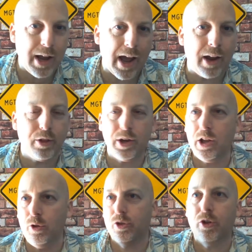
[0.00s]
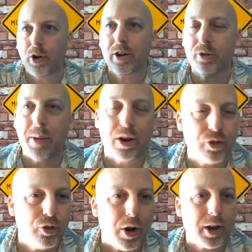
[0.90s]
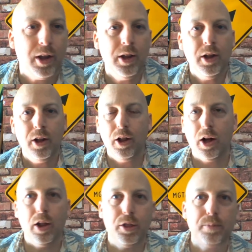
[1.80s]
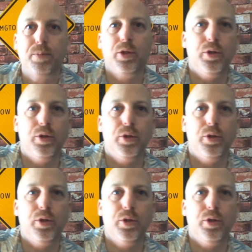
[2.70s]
had that he used to try to smash a truck, the